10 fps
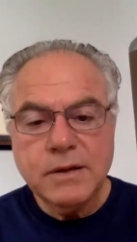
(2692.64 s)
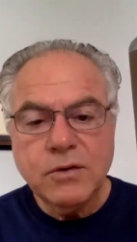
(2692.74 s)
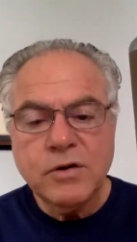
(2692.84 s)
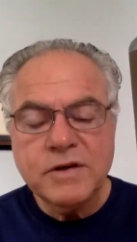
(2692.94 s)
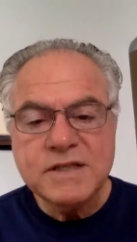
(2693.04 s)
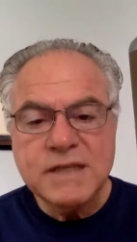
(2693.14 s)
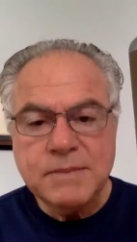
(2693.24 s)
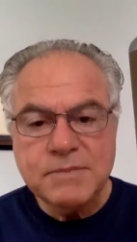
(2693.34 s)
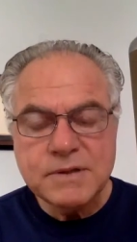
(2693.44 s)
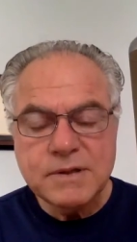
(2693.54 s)
only
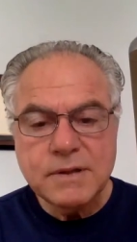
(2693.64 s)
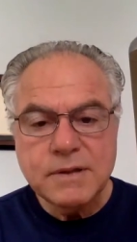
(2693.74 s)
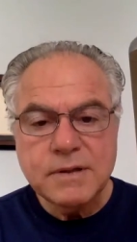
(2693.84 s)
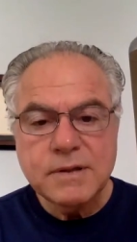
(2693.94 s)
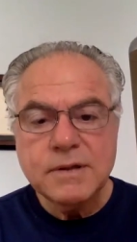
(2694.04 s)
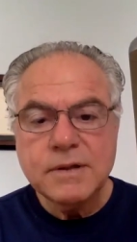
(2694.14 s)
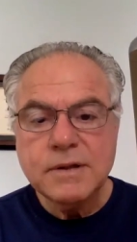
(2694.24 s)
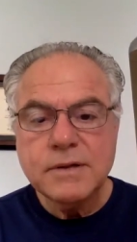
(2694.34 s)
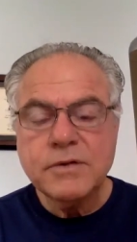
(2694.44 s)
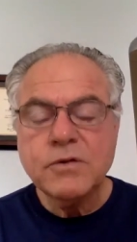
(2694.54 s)
seems,
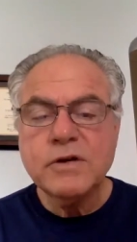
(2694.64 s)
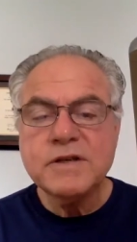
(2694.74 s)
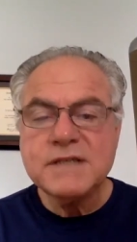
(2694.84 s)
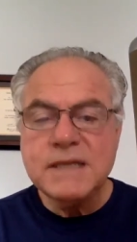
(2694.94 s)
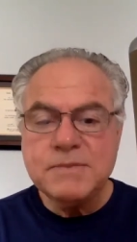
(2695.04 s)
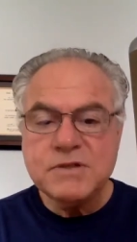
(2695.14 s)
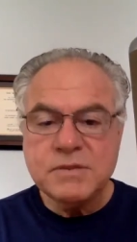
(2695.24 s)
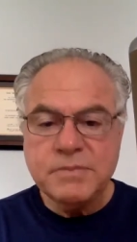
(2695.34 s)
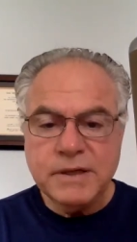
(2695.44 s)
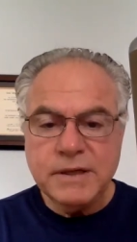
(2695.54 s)
there only seems
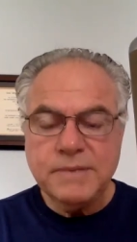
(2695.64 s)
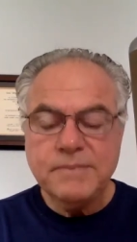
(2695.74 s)
to be